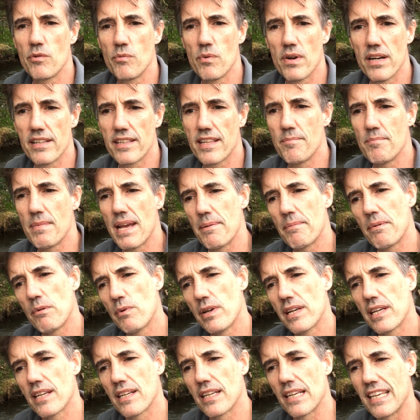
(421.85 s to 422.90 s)
well, then maybe
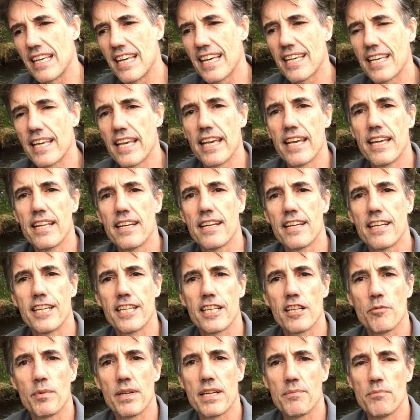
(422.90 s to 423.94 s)
we can kick in a
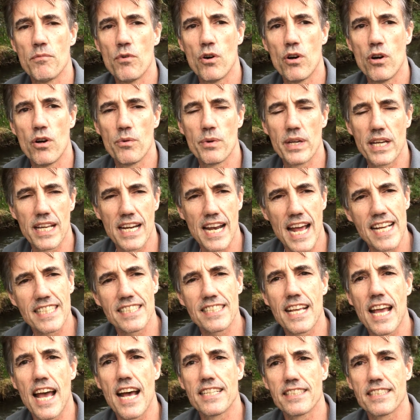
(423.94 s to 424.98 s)
little bit more. We can
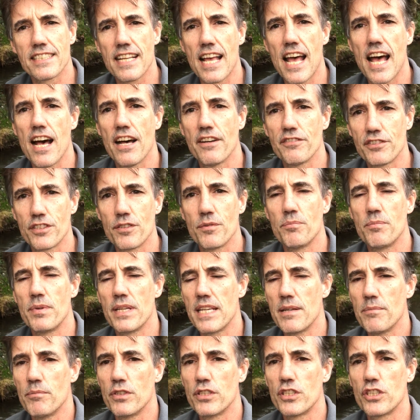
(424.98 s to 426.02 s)
ask ourselves to
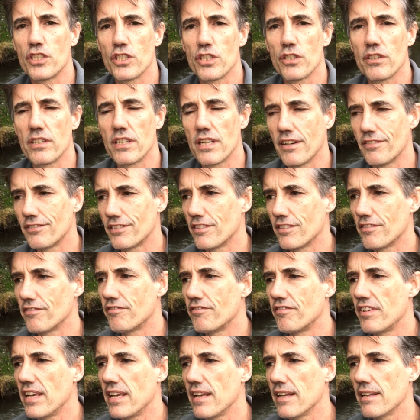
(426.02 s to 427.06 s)
be mature enough to
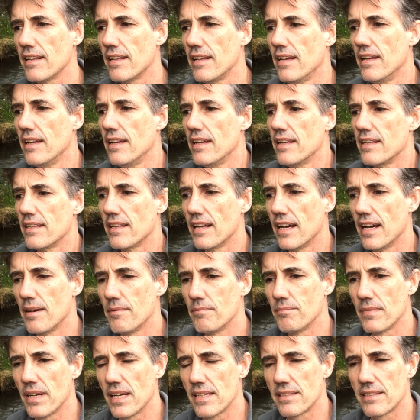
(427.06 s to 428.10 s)
feel
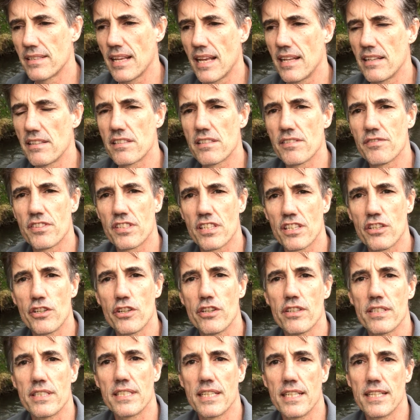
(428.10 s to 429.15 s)
a sense of
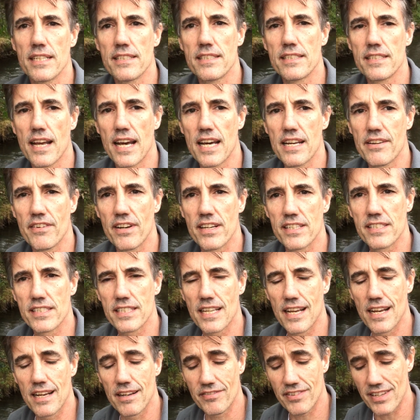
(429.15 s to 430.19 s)
security inside of
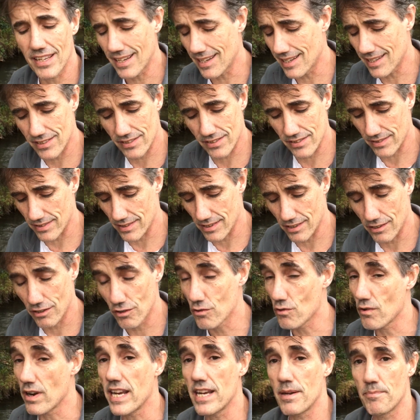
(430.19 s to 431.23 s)
ourselves. He is a
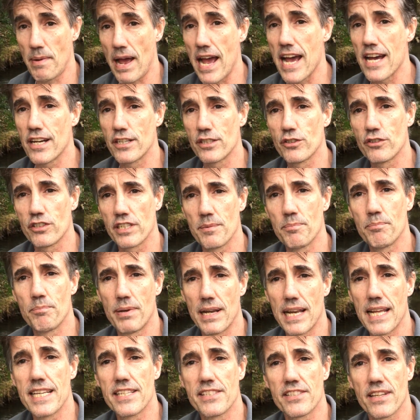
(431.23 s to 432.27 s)
great boundary
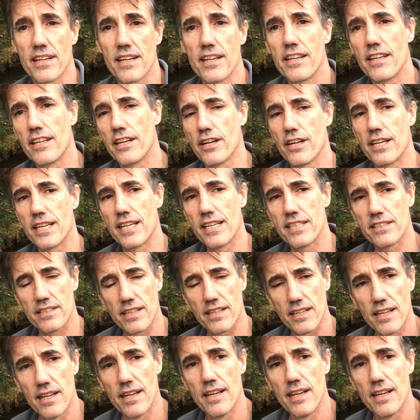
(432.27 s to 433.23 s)
placer. He's